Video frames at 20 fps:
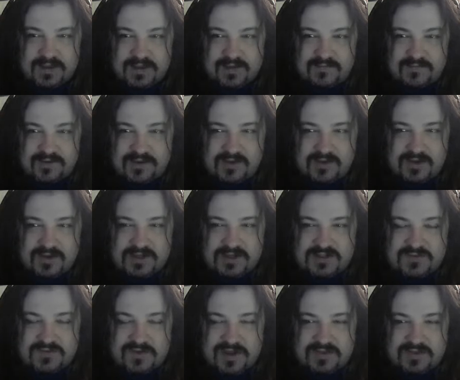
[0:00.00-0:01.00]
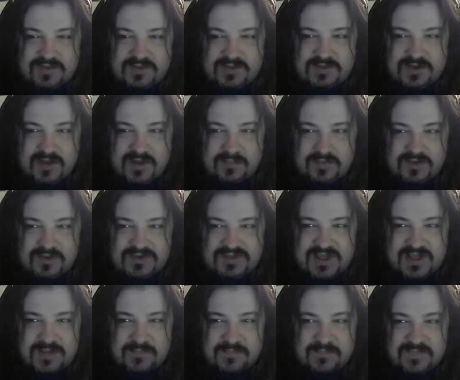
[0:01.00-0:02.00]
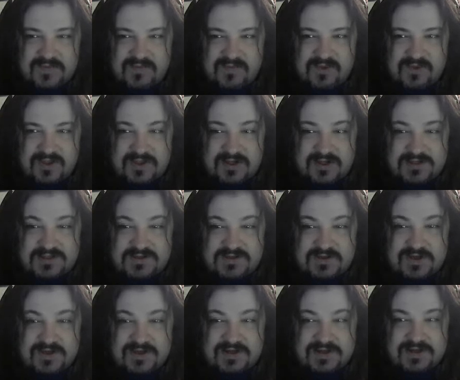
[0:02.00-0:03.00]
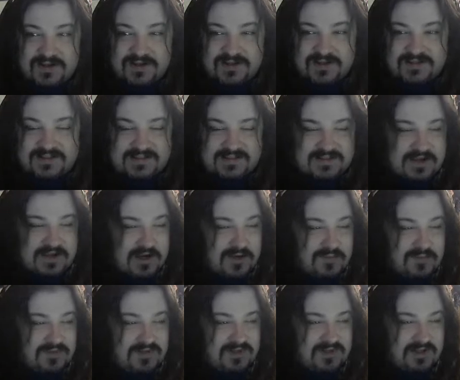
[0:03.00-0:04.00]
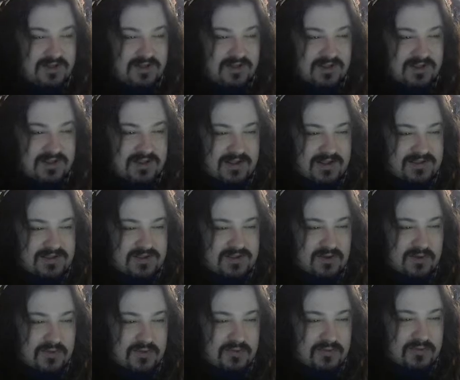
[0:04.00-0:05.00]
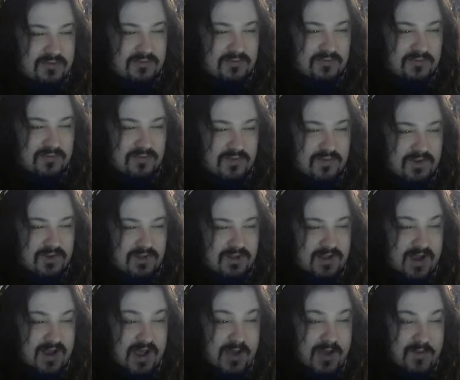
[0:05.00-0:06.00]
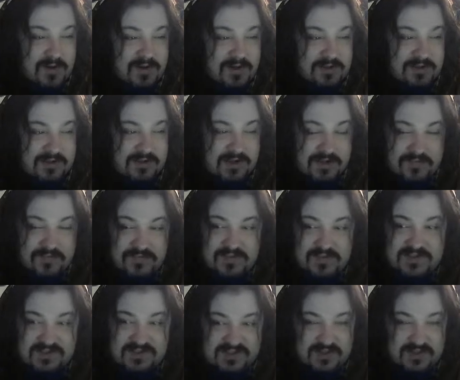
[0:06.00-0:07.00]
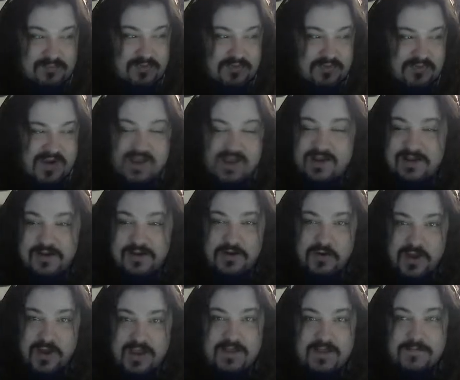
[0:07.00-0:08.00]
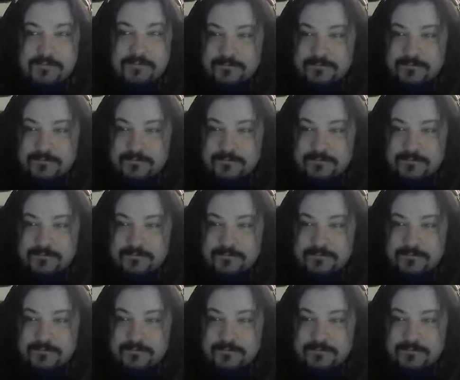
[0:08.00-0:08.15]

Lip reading: If you click and it's red, the trap blows up. If you click and it's green, it gets disarmed. So I want to click on this symbol right here, right?